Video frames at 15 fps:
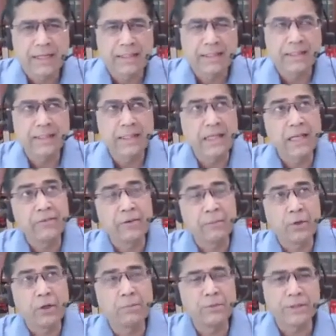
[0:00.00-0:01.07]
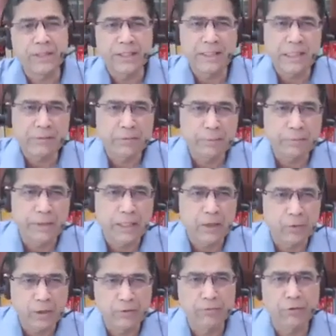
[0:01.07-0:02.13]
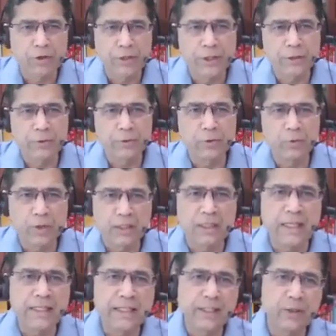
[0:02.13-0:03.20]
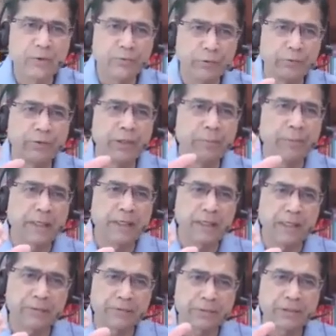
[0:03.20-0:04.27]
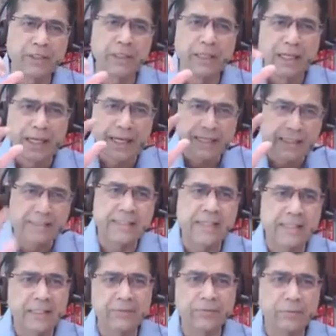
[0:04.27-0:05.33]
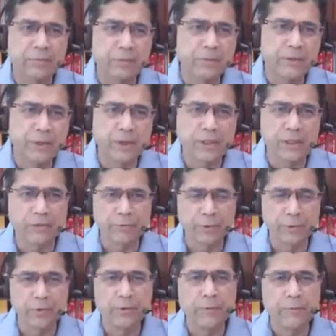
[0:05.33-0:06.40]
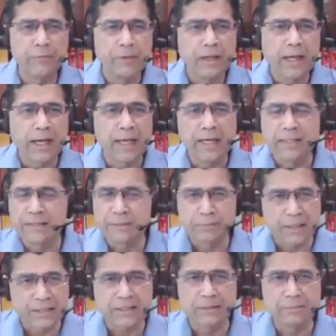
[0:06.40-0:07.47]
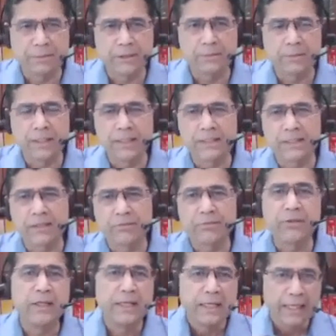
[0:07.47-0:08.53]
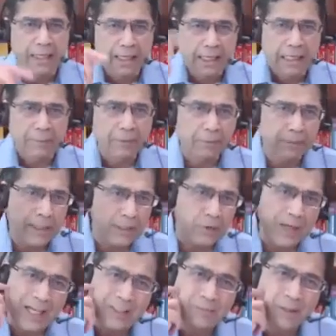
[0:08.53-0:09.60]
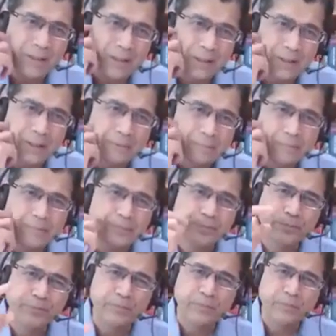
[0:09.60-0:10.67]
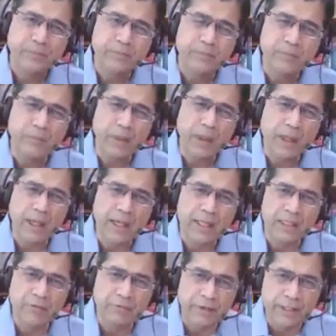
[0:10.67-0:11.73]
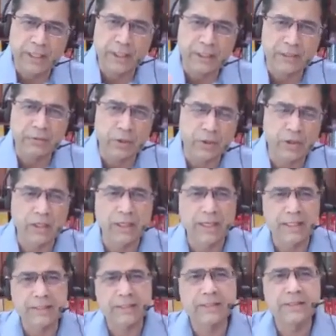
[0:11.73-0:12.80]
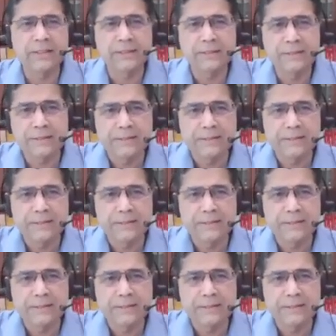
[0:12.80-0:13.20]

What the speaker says: I think, if I'm not mistaken, from para 142 to 192, 50 paragraphs, he dissented from the majority view, and it's a masterpiece by itself. Coming back to aspect theory, in the Federation of Hotel case,